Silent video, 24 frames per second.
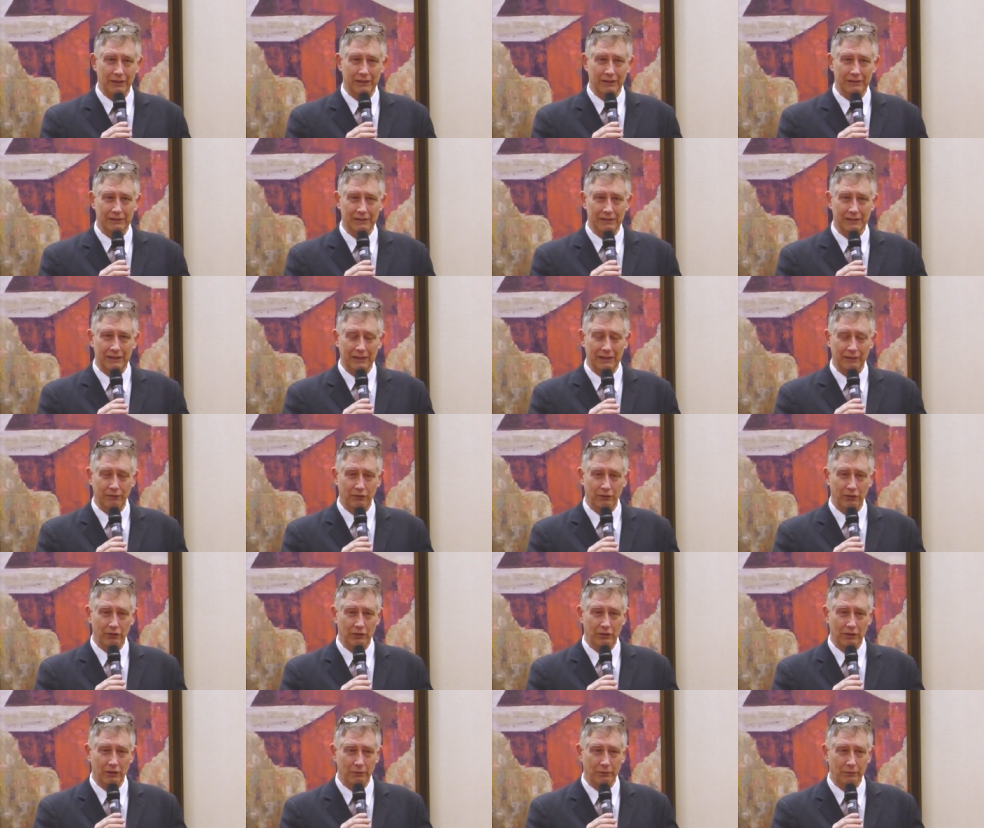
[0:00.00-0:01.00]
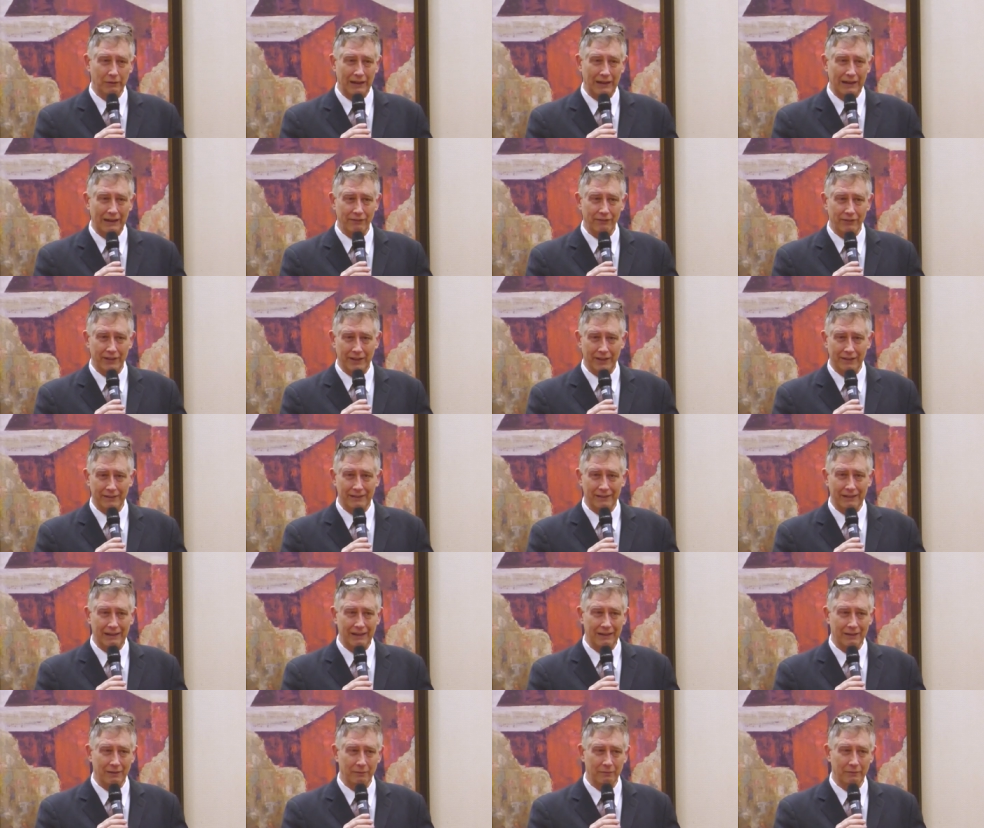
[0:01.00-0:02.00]
And if you don't have an
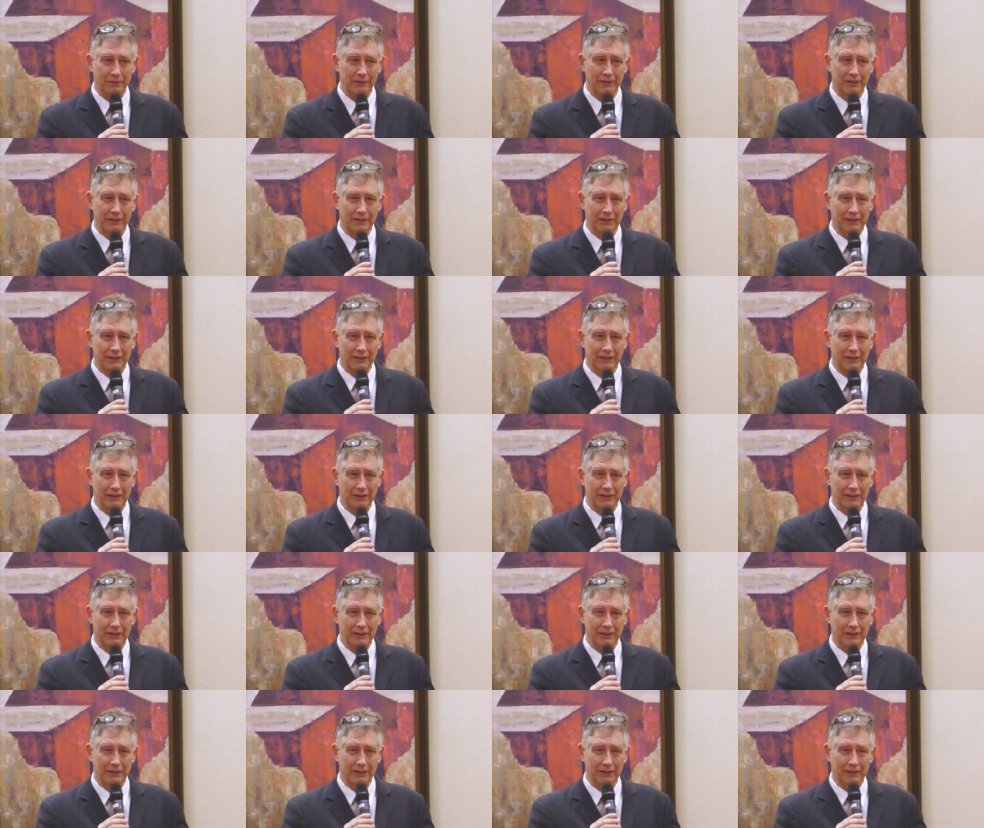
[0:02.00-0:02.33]
exam,